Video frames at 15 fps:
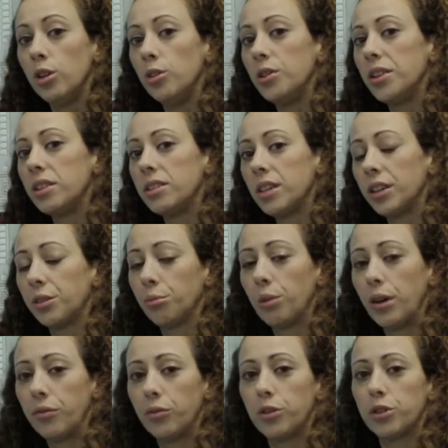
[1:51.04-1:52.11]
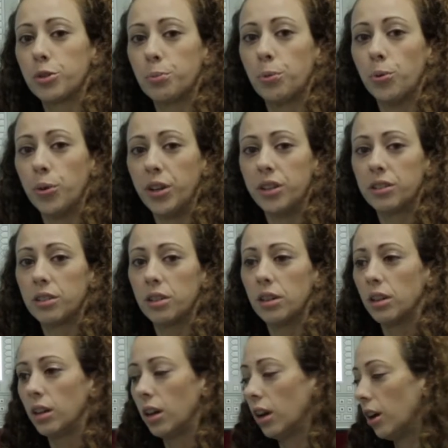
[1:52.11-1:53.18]
you can set the reference point
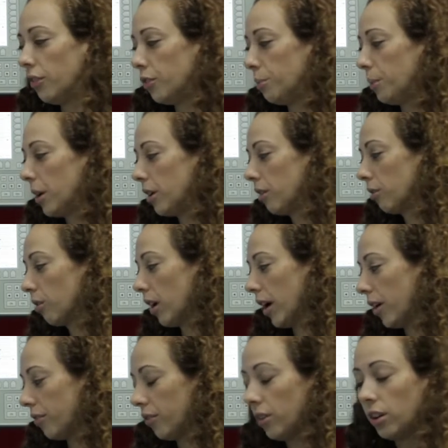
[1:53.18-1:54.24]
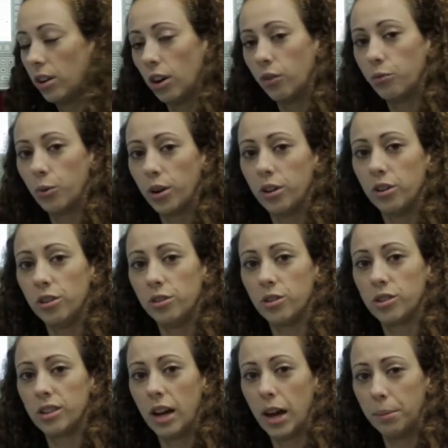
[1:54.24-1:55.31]
of the pantograph of where you
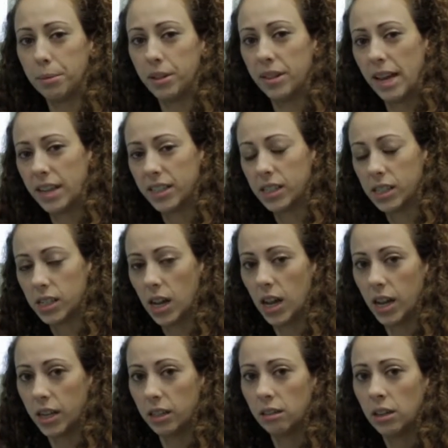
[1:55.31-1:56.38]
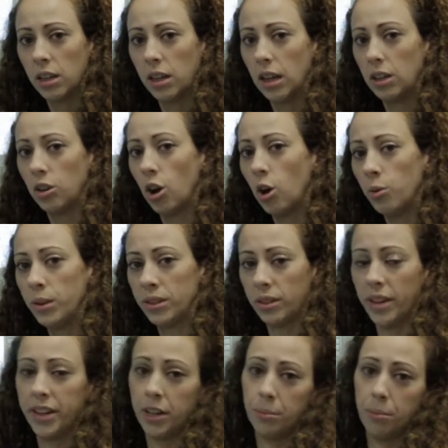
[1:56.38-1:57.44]
stopped in that design and
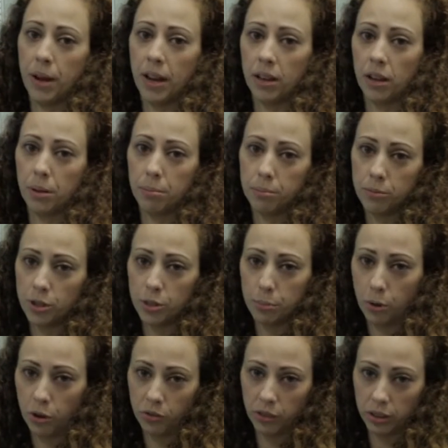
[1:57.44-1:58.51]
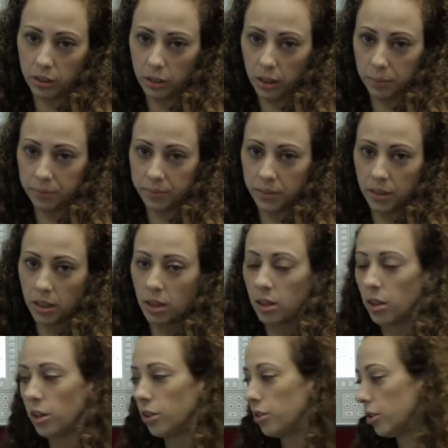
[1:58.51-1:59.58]
always line it back up just perfectly.
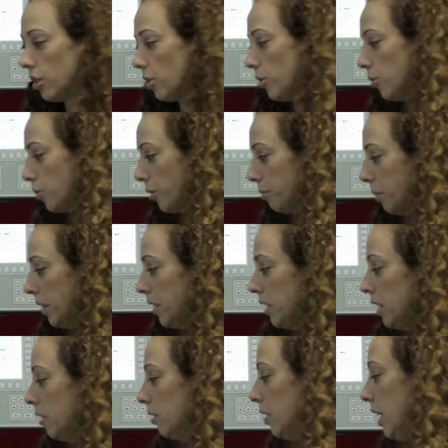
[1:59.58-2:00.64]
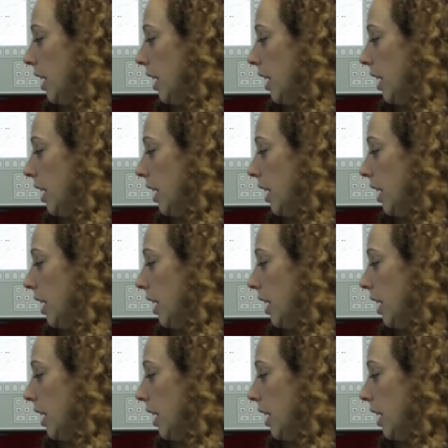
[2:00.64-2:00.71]
So with my needle